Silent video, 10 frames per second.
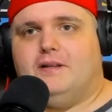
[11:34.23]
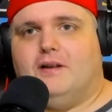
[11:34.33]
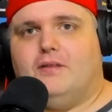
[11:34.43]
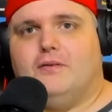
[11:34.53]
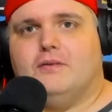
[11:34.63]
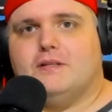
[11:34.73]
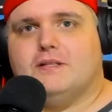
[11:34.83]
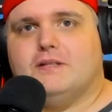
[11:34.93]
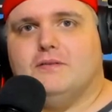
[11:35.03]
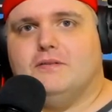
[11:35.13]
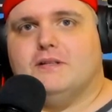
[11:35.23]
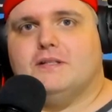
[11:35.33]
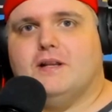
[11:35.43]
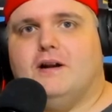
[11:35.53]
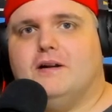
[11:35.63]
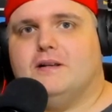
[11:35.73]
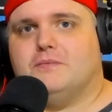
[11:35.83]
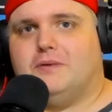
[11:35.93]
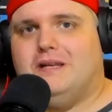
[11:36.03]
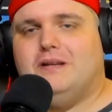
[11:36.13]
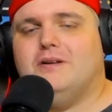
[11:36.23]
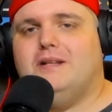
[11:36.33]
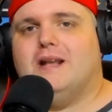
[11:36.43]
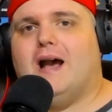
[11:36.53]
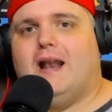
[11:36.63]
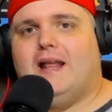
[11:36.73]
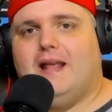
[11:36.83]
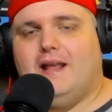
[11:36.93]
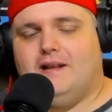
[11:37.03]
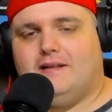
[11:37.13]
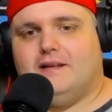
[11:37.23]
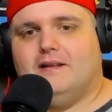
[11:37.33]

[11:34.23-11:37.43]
You know, there were certain songs where he could not hit